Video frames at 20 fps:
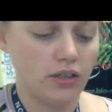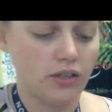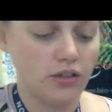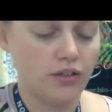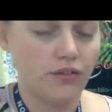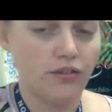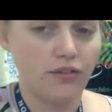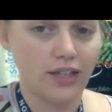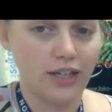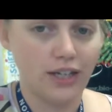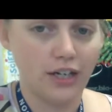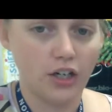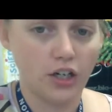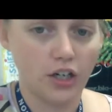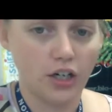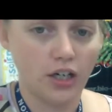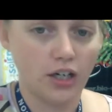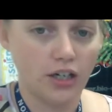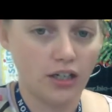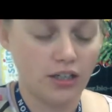the
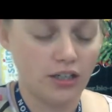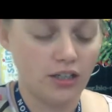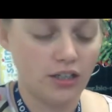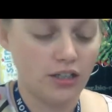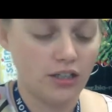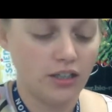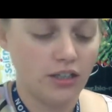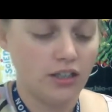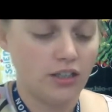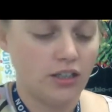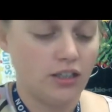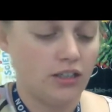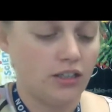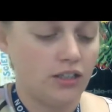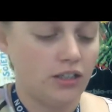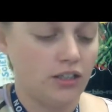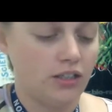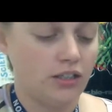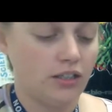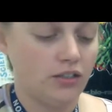vinegar.
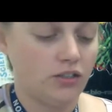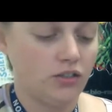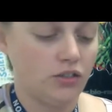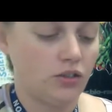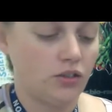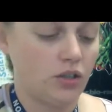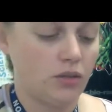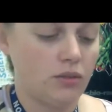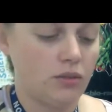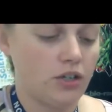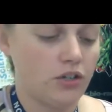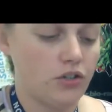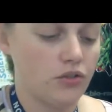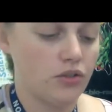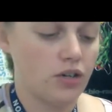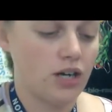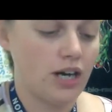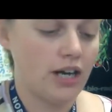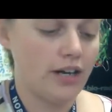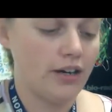So I'm going to
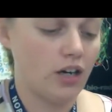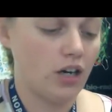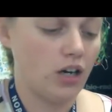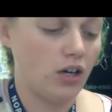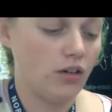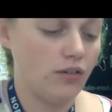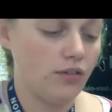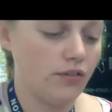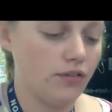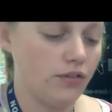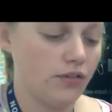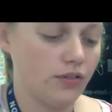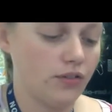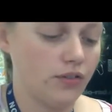dry it off.